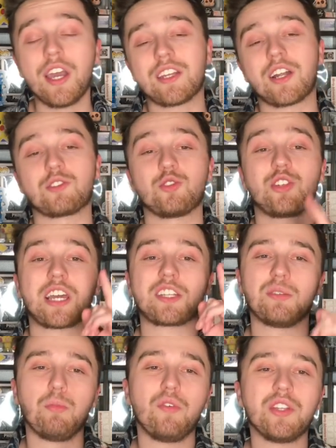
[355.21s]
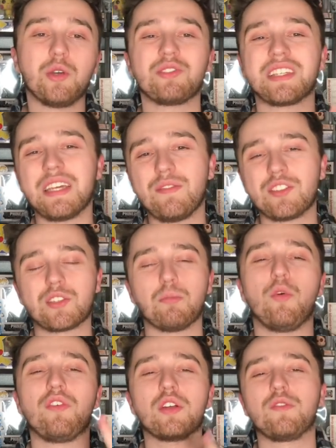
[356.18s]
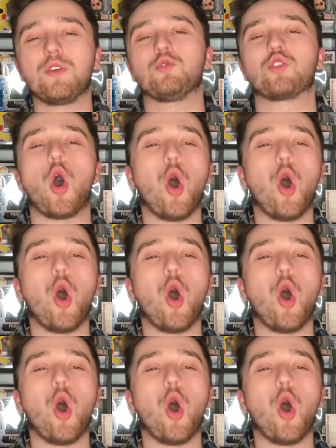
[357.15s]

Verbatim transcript: You can also check out some movie news and even some movie reviews